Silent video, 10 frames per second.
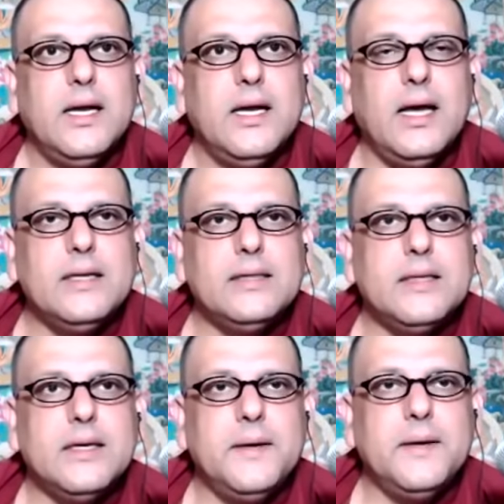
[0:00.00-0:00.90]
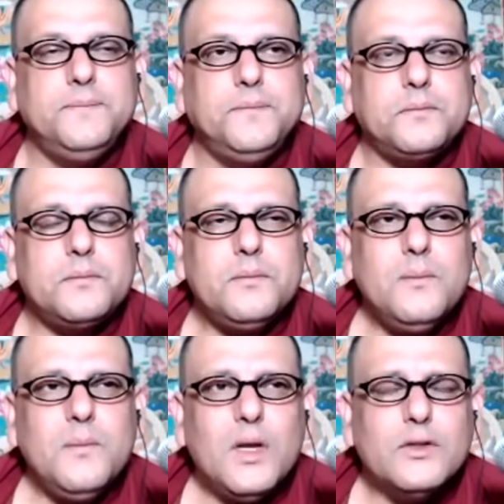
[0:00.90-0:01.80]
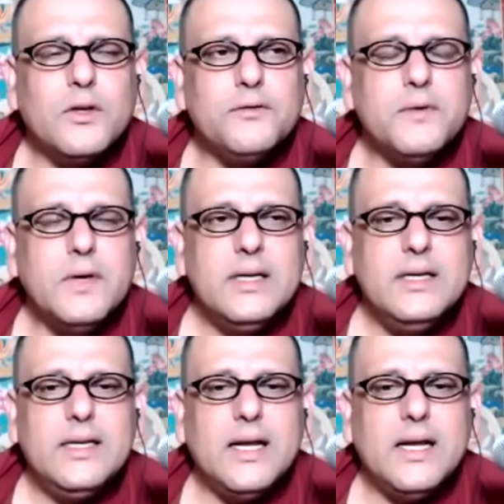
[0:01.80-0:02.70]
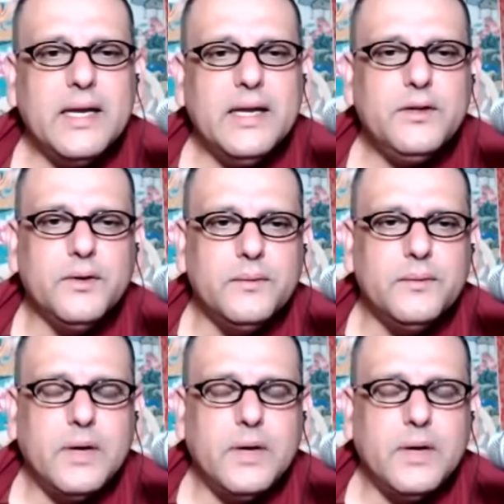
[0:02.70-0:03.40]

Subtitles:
sort of delved into